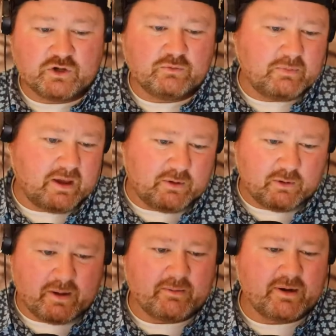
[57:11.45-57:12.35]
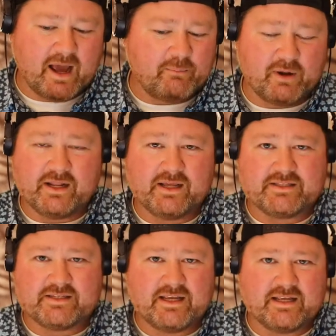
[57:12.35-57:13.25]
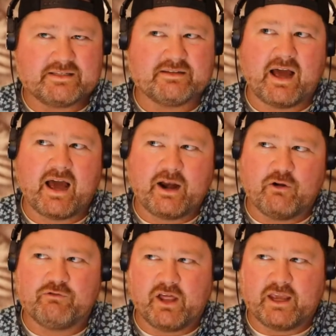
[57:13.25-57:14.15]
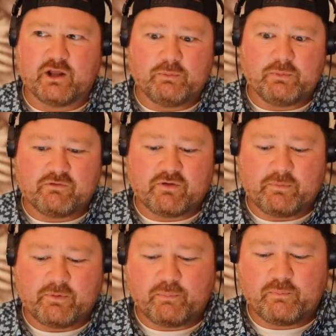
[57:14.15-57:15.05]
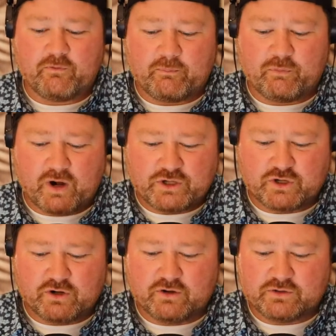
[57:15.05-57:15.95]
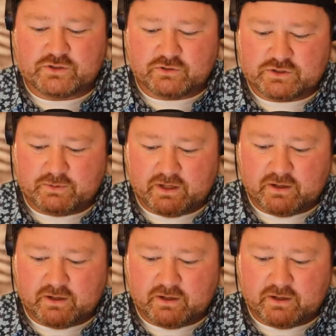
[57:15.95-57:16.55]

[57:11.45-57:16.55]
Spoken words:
Maybe or maybe not. But I don't feel like it'll be from pressure, so to speak.